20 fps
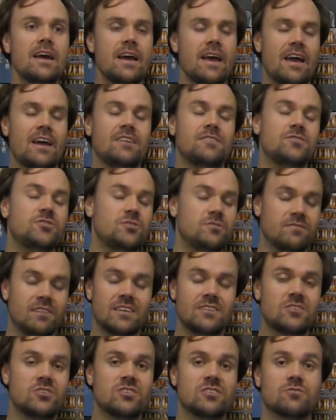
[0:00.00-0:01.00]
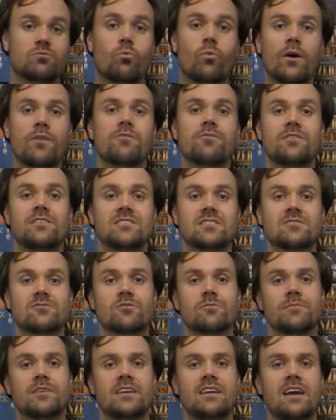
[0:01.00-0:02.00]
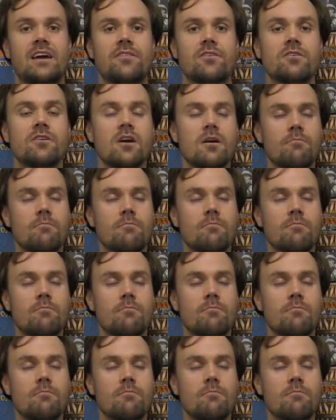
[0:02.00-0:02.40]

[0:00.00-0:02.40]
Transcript: and let's just weather this storm together.